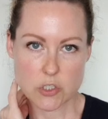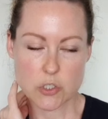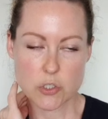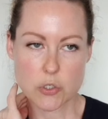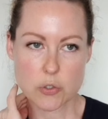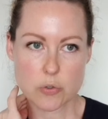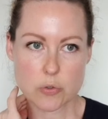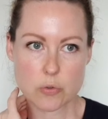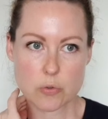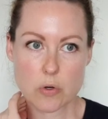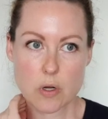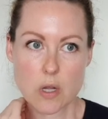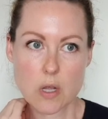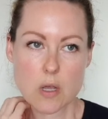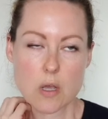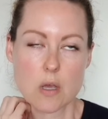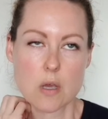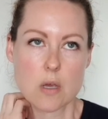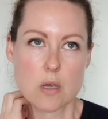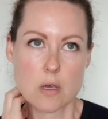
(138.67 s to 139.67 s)
to do
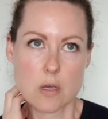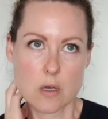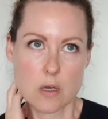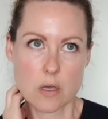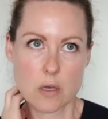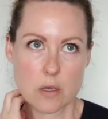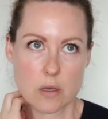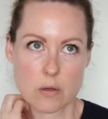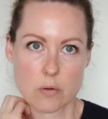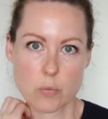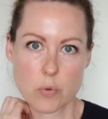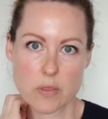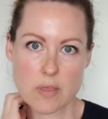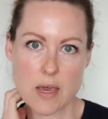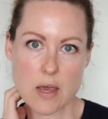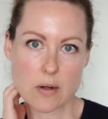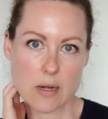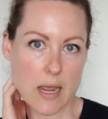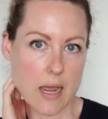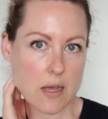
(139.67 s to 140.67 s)

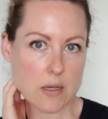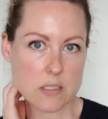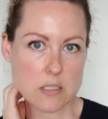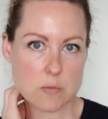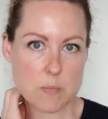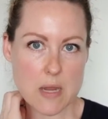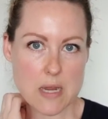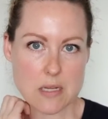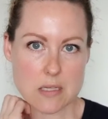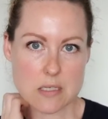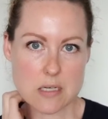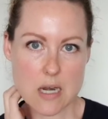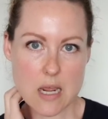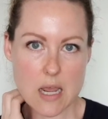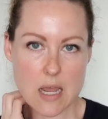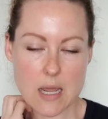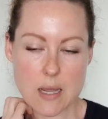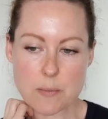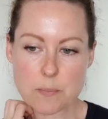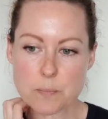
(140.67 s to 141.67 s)
without housemaid's
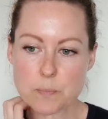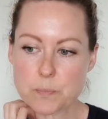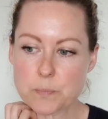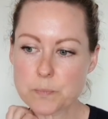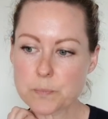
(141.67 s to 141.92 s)
knee.